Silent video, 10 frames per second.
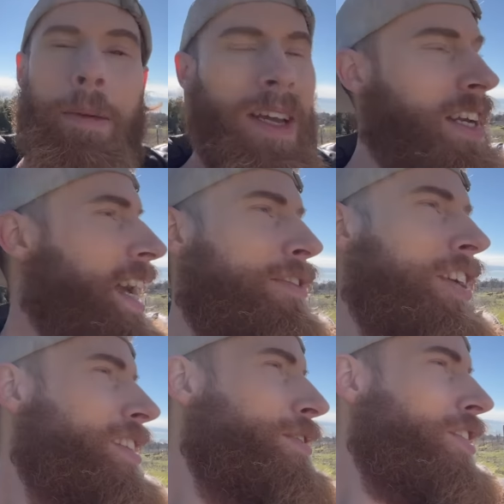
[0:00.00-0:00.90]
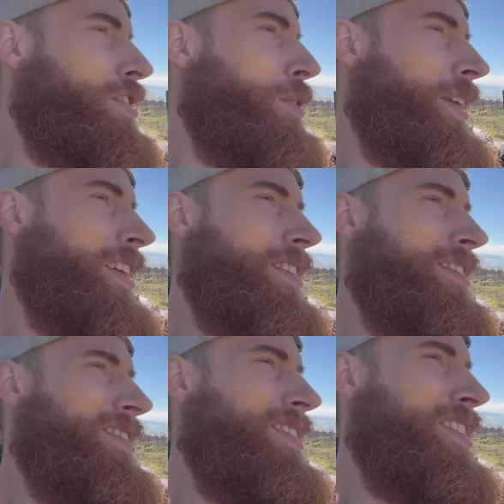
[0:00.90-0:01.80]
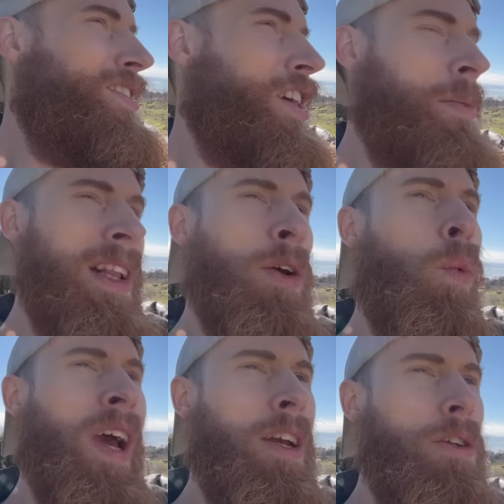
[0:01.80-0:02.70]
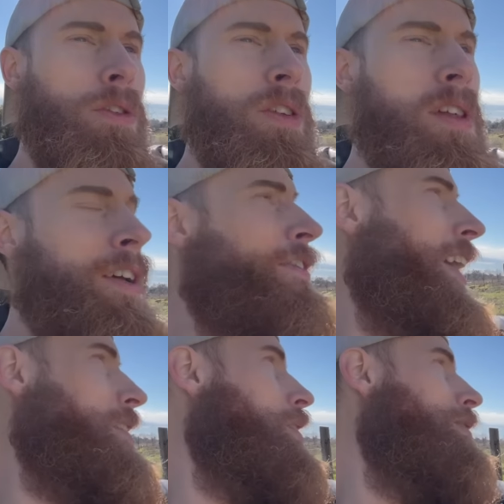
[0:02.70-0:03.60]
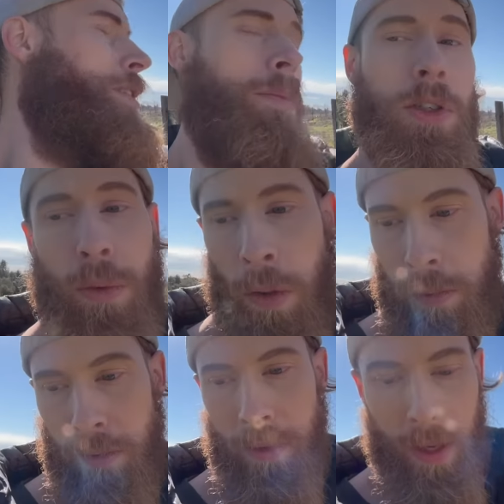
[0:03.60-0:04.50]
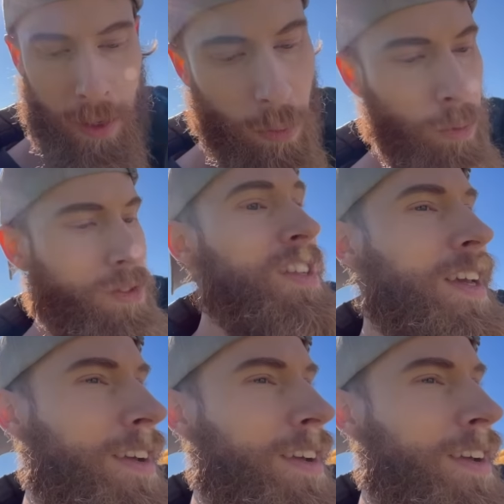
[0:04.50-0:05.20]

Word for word: to be any evidence of us doing it. It's going to be like wind. You'll see the effects of it, but you won't you won't see it.